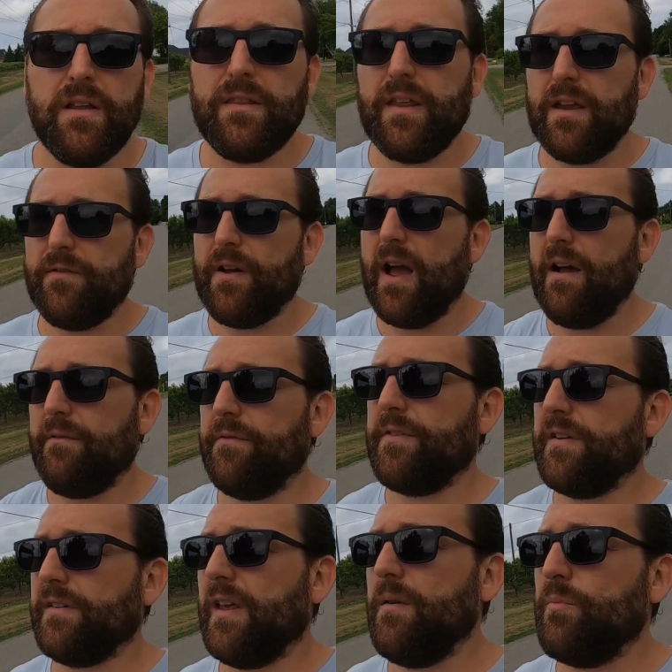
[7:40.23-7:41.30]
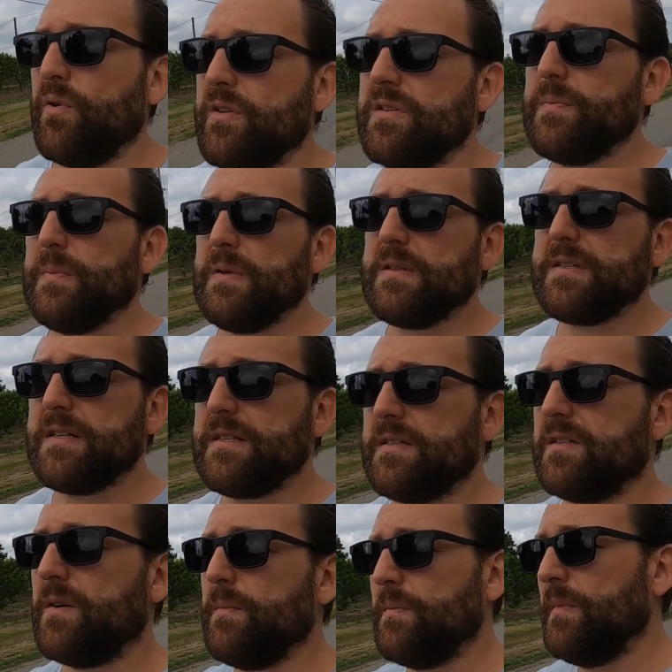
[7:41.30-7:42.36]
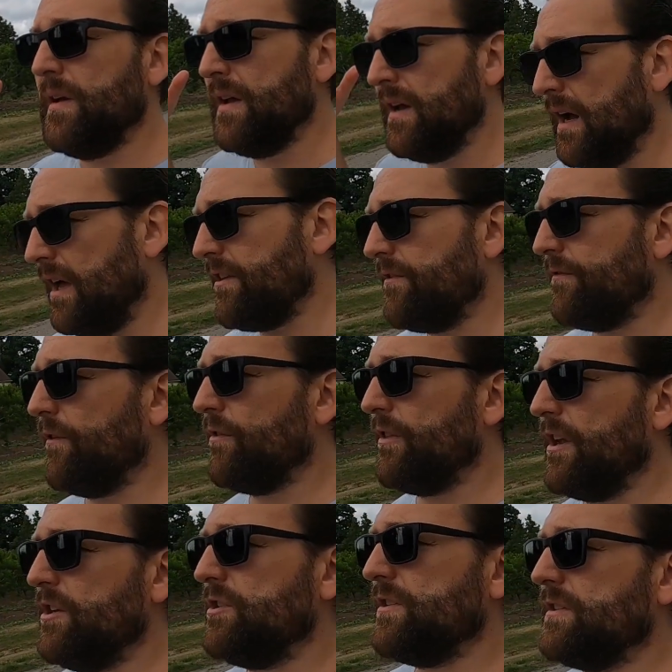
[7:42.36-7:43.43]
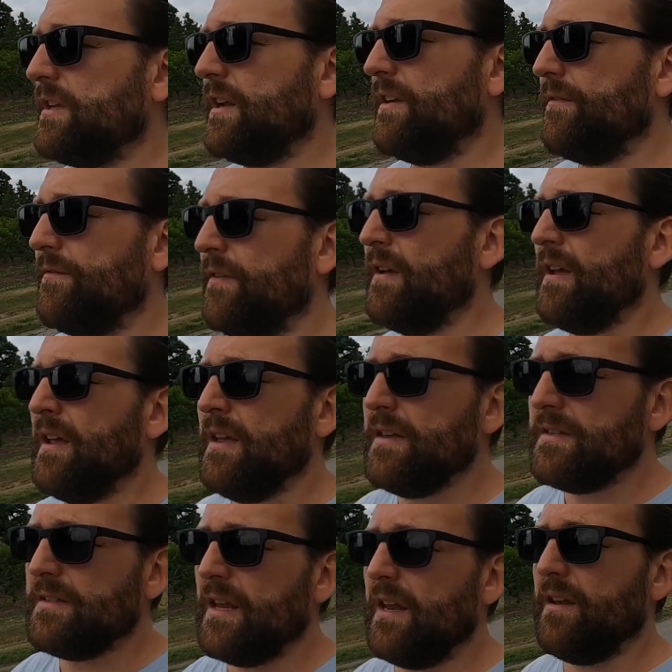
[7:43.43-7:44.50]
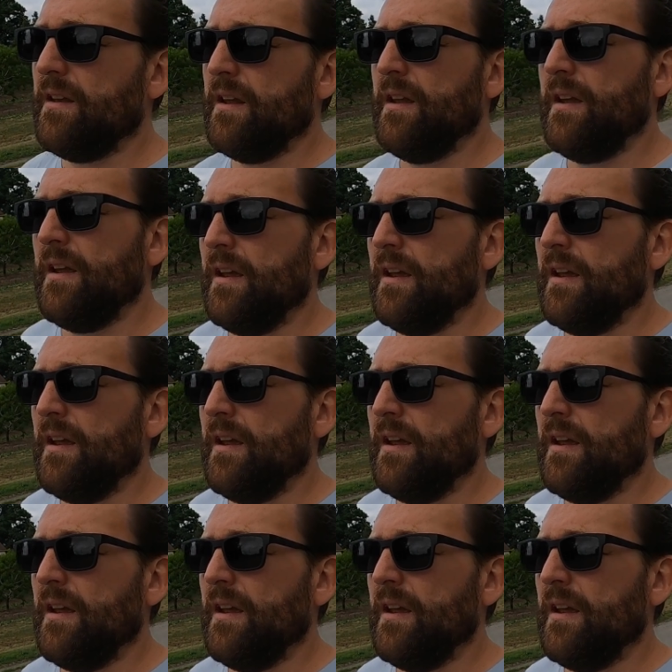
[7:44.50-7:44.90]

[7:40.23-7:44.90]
they have the same principles as some other foundations that I've seen,